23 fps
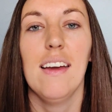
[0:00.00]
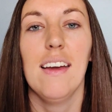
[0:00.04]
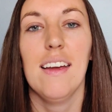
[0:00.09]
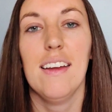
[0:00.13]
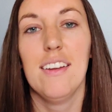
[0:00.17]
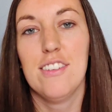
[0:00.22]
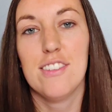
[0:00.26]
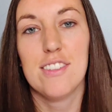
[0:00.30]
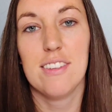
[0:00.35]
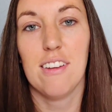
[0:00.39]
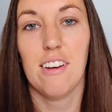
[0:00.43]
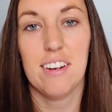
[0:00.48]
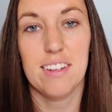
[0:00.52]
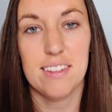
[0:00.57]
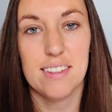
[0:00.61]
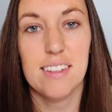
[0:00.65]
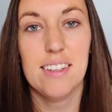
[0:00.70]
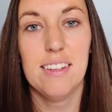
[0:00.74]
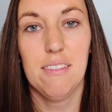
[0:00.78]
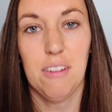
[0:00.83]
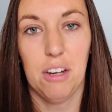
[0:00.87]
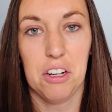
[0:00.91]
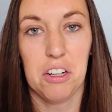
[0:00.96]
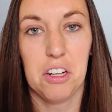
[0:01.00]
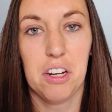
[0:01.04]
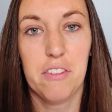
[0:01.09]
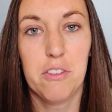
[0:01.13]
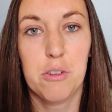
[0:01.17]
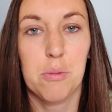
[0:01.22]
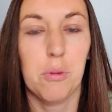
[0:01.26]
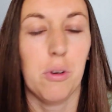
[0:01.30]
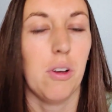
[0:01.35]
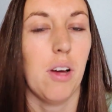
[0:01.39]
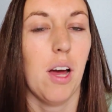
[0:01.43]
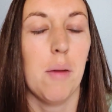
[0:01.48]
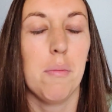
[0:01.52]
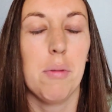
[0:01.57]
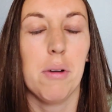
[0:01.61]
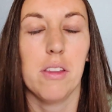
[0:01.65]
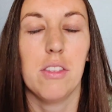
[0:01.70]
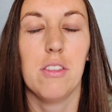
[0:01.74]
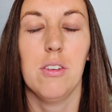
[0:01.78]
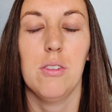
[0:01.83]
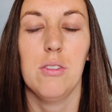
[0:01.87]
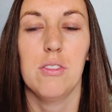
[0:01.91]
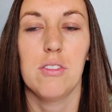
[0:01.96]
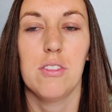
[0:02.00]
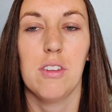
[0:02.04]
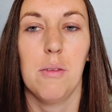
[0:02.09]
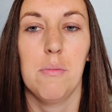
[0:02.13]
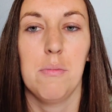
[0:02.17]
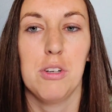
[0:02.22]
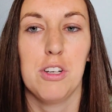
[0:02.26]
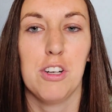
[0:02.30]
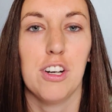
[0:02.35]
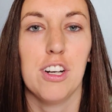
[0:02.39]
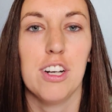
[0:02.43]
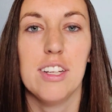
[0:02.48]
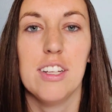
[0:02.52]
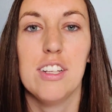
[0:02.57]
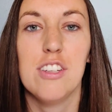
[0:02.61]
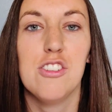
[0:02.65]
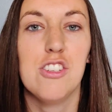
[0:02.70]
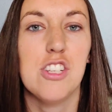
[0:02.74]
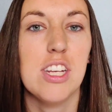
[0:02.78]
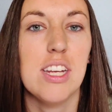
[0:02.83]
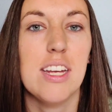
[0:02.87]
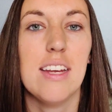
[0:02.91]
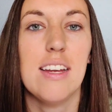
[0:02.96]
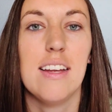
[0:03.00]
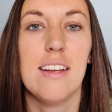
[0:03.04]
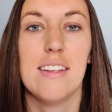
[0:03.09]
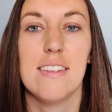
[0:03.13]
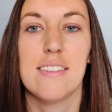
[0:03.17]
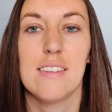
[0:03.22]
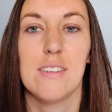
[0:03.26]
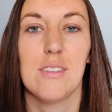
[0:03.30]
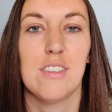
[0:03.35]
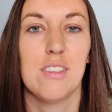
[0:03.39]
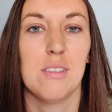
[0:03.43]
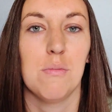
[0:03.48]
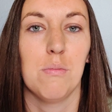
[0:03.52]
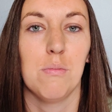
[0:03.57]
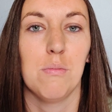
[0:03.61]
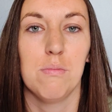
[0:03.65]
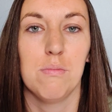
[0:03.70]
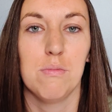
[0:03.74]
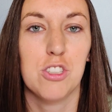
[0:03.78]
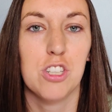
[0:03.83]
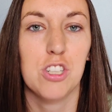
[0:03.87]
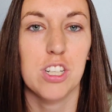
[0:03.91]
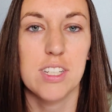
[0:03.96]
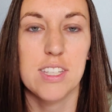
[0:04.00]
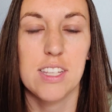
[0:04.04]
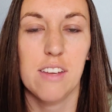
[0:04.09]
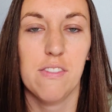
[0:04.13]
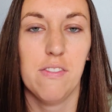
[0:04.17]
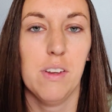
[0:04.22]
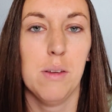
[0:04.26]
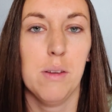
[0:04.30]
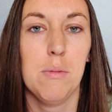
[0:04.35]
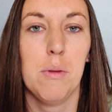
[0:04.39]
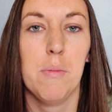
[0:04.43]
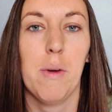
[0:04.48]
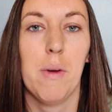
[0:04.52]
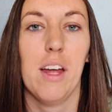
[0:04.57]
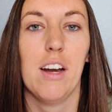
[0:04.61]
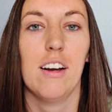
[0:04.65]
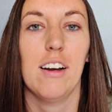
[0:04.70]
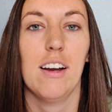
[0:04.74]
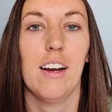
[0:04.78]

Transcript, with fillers: and just honestly uncomfortable. I bought those maternity jeans and some shirts that fit me better,